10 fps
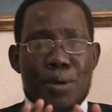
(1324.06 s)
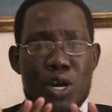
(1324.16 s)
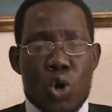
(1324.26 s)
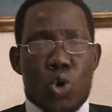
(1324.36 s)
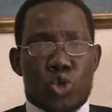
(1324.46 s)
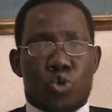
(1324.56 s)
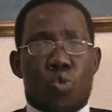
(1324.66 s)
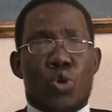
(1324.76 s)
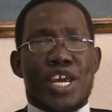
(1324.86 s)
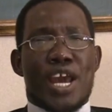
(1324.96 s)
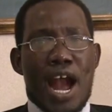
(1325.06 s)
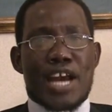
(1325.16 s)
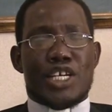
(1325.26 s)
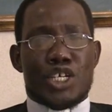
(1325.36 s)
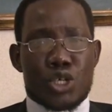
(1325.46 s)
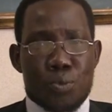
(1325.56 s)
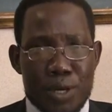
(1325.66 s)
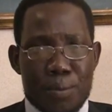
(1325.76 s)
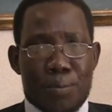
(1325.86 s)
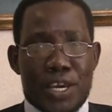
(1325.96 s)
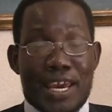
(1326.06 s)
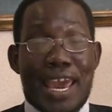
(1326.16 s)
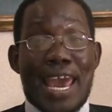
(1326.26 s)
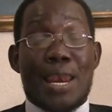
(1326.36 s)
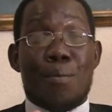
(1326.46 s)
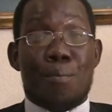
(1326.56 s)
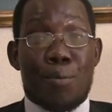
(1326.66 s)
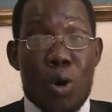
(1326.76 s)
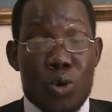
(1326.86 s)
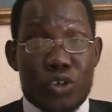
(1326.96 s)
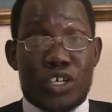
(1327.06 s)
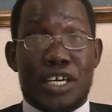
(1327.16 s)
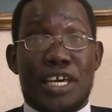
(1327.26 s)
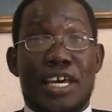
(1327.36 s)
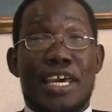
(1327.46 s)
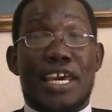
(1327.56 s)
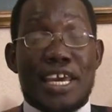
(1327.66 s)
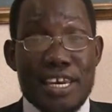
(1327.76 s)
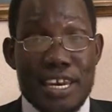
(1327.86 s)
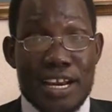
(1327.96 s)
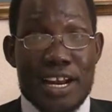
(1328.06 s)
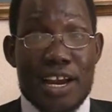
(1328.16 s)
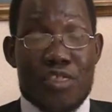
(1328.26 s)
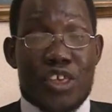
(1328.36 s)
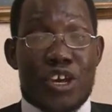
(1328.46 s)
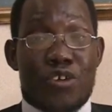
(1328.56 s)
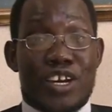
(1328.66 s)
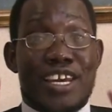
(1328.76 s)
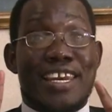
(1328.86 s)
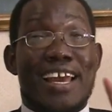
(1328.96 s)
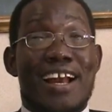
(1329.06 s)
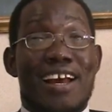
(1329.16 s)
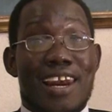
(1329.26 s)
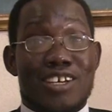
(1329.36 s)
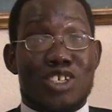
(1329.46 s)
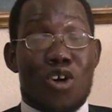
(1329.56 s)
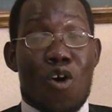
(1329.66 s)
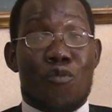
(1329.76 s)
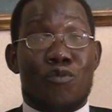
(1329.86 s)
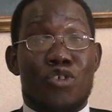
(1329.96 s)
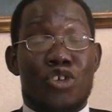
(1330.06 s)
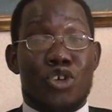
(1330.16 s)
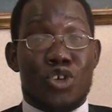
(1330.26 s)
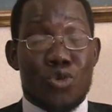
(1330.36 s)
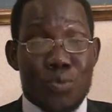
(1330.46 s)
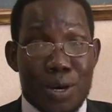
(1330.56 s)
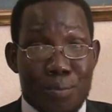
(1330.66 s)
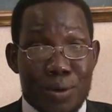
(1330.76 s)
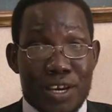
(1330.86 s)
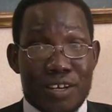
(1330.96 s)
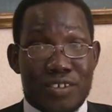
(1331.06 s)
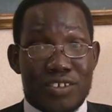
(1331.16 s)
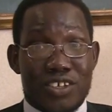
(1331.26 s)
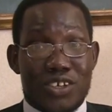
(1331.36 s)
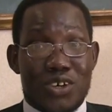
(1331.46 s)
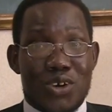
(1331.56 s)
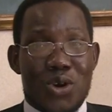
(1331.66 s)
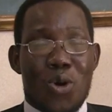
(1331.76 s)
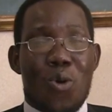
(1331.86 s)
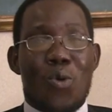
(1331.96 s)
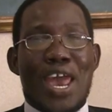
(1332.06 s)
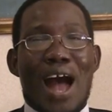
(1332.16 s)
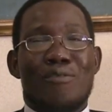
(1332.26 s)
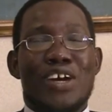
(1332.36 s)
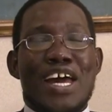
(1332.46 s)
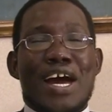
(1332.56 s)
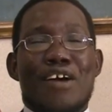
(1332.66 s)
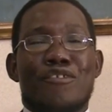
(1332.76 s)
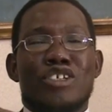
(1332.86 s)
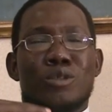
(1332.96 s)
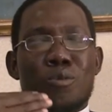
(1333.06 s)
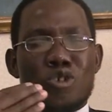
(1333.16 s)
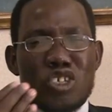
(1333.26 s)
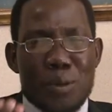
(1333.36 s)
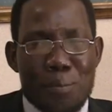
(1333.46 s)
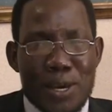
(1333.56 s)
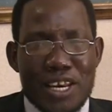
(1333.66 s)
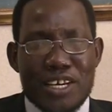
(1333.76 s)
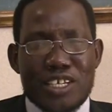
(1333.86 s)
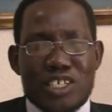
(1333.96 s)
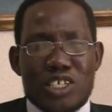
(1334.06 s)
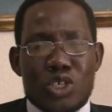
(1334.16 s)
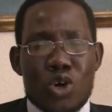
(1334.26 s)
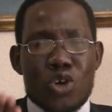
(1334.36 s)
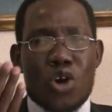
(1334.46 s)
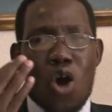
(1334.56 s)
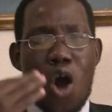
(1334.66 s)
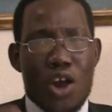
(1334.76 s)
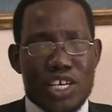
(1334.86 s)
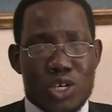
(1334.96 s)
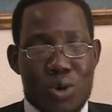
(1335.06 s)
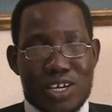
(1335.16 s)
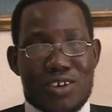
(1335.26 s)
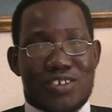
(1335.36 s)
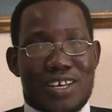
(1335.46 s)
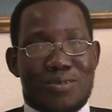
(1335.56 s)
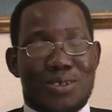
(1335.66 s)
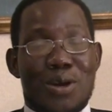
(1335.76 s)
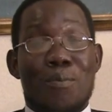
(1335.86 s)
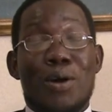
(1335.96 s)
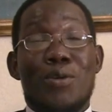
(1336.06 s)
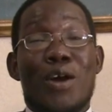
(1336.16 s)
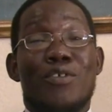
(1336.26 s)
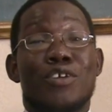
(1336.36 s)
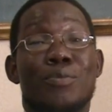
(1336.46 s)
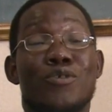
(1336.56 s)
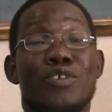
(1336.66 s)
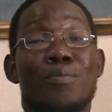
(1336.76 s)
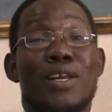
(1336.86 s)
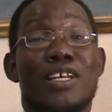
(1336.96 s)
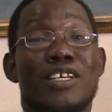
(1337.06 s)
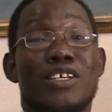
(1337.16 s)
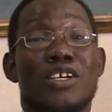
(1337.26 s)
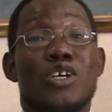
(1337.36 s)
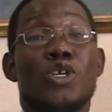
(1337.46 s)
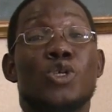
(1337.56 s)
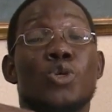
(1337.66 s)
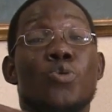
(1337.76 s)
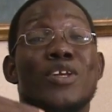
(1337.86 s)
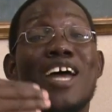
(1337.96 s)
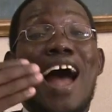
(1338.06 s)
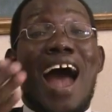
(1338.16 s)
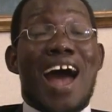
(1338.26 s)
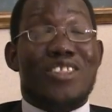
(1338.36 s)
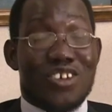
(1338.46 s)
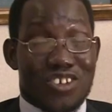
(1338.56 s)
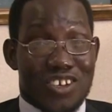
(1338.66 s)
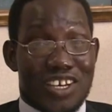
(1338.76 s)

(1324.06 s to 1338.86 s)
because we are human beings and born in the category, in the class of human beings, we have responsibilities, not only toward ourselves, but we have responsibility toward others.